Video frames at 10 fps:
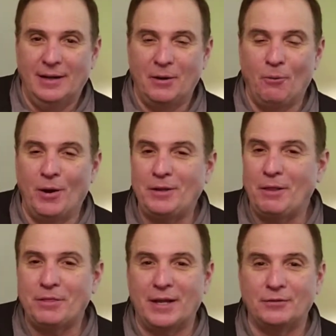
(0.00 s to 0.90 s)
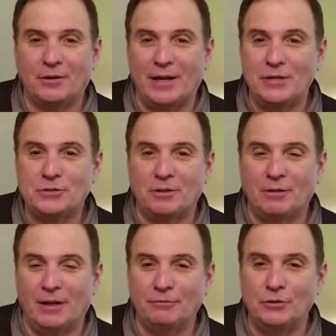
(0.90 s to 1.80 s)
And one of the things that I used to
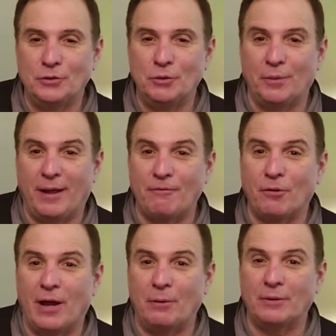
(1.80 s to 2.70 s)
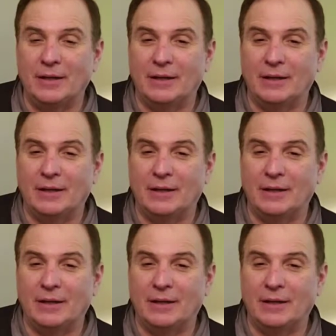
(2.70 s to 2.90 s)
love to do whenever I